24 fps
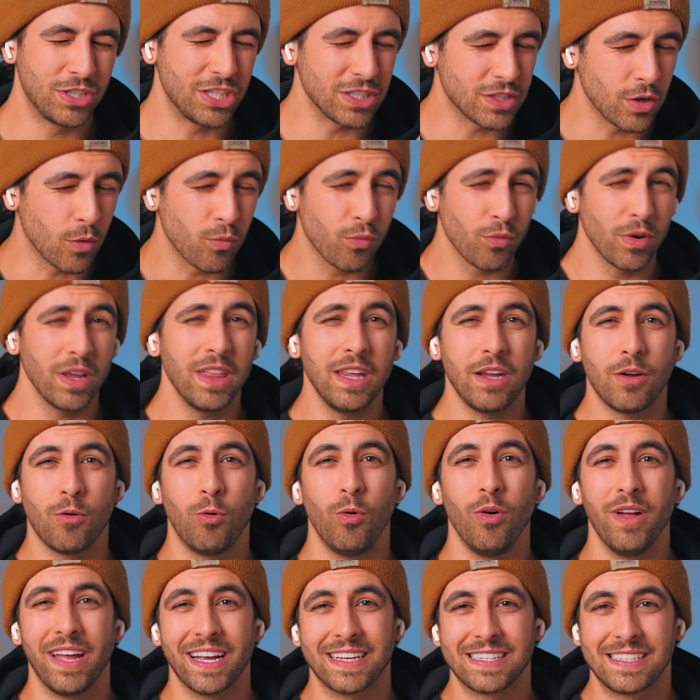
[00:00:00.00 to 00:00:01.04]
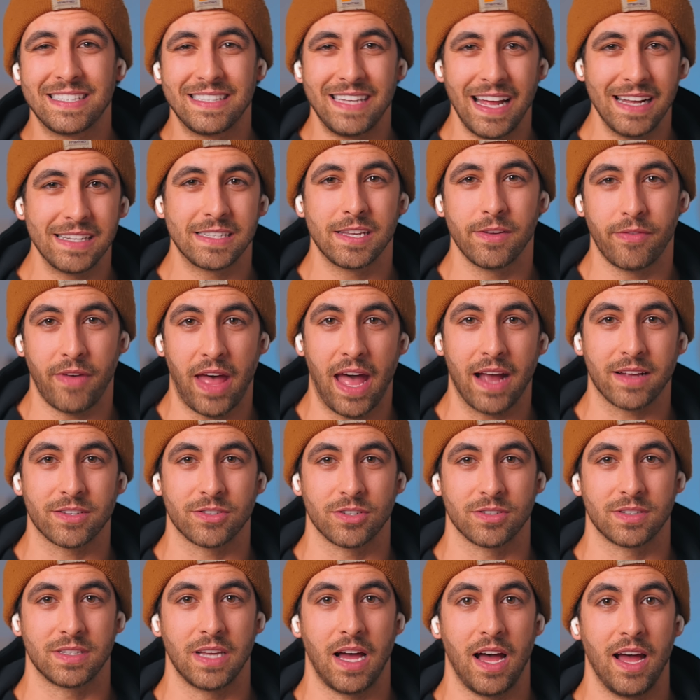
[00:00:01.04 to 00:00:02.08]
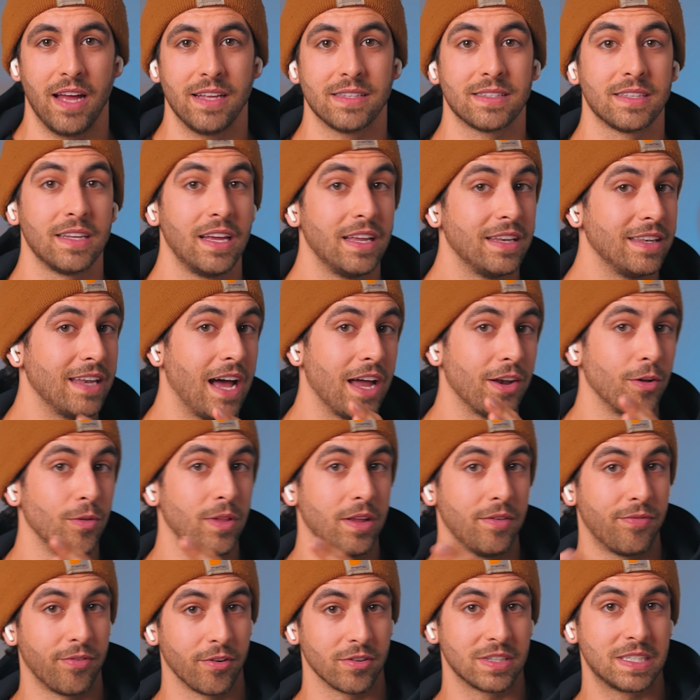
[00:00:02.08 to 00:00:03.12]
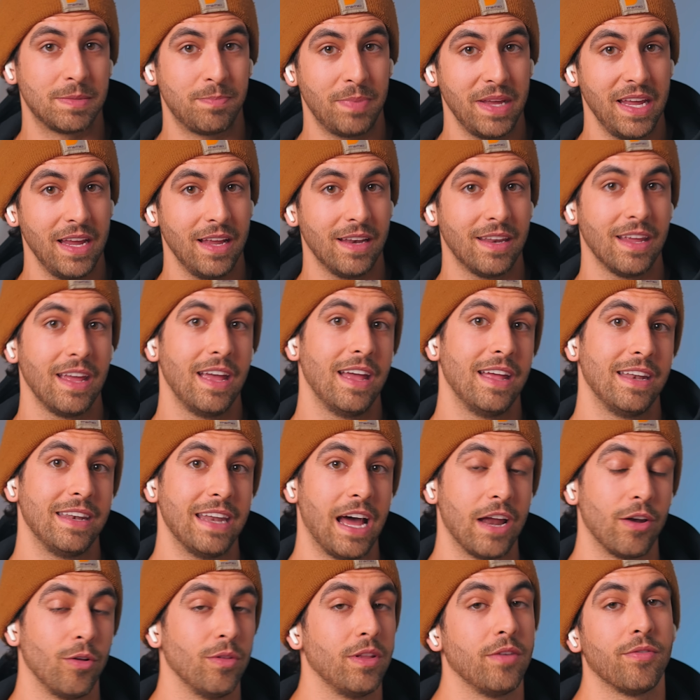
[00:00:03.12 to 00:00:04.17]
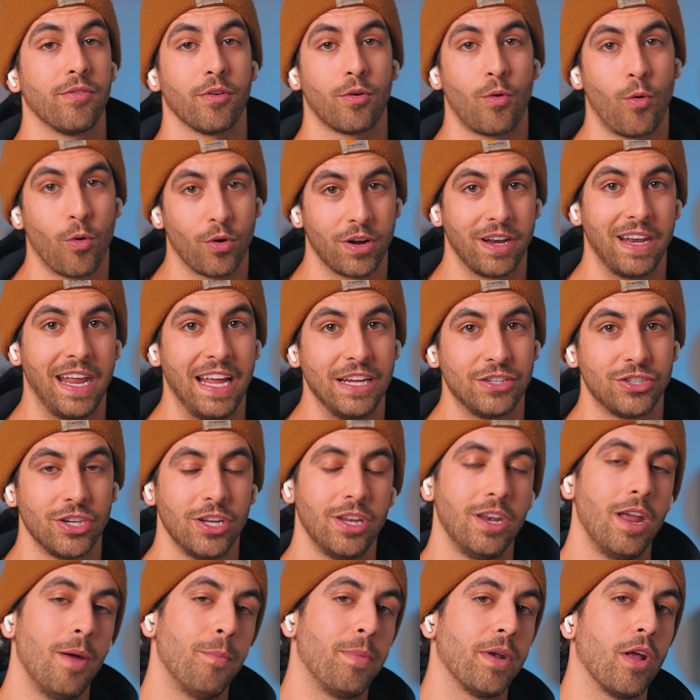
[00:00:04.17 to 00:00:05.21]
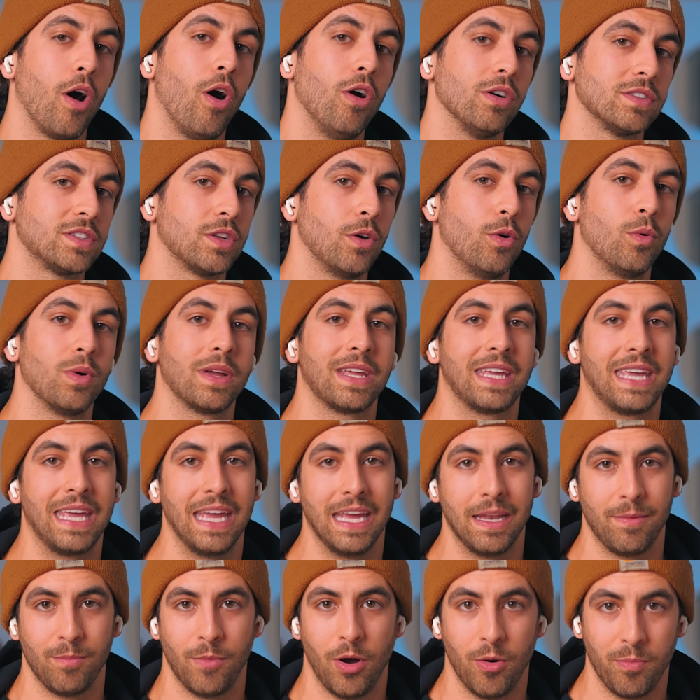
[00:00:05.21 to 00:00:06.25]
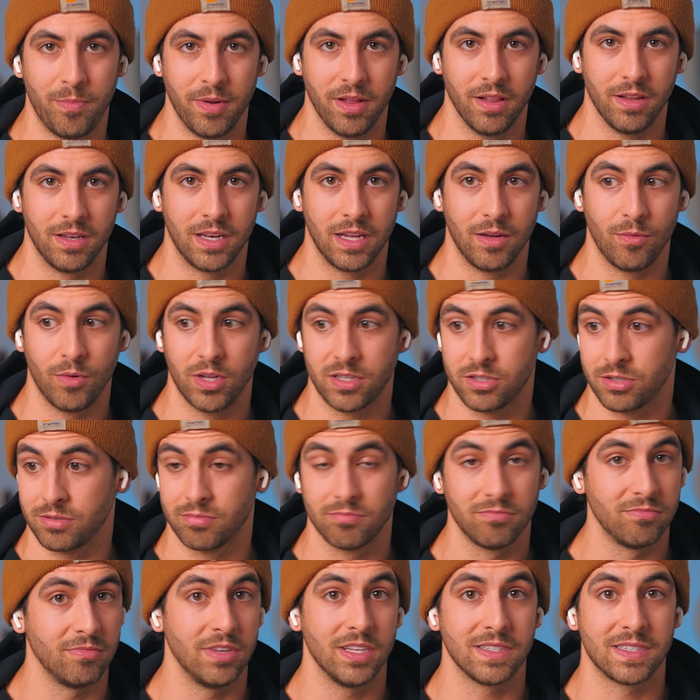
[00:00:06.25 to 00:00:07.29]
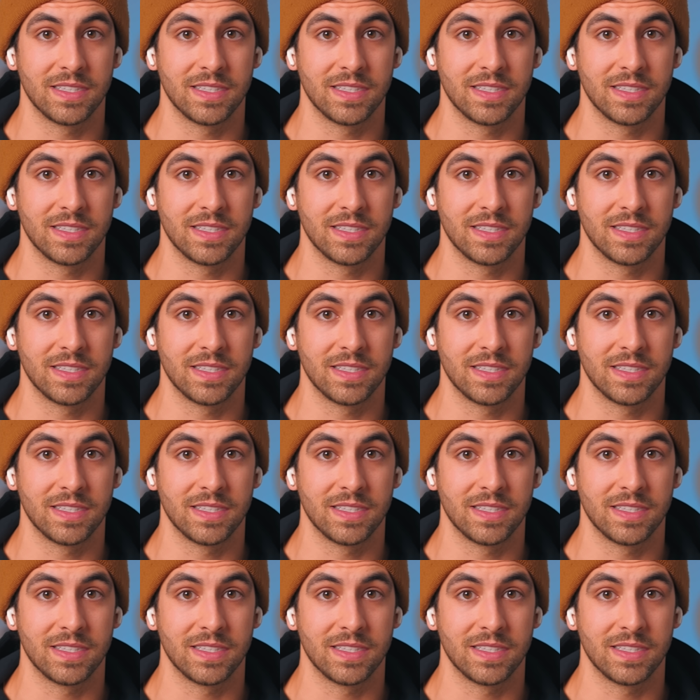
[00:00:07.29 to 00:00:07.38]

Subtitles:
is a really cool extensive exercise, not only for speed, not only for coordination, but also kit mobility, which is